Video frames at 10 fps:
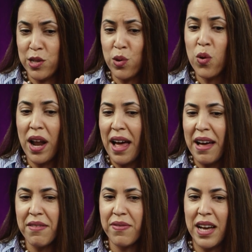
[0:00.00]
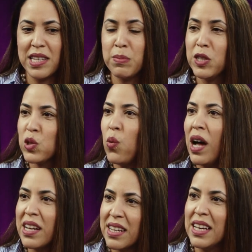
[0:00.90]
don't have as much
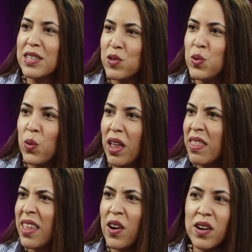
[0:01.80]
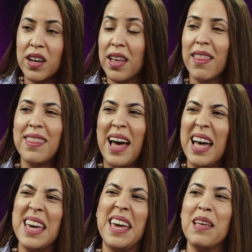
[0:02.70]
quality as you, and
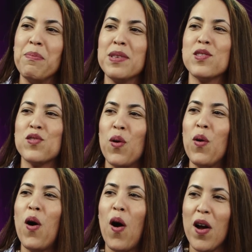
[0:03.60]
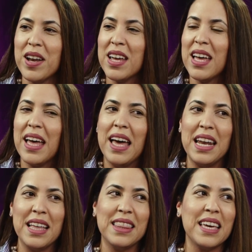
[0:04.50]
that hit me so hard.
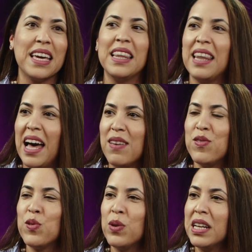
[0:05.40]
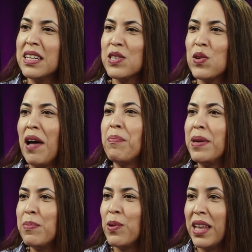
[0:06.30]
And I think in life you really need to have
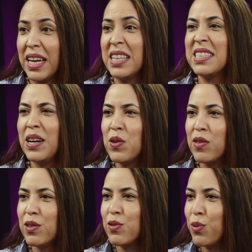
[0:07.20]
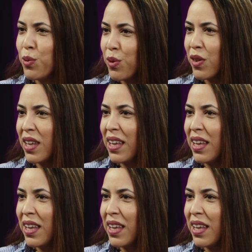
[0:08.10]
people that can tell you the truth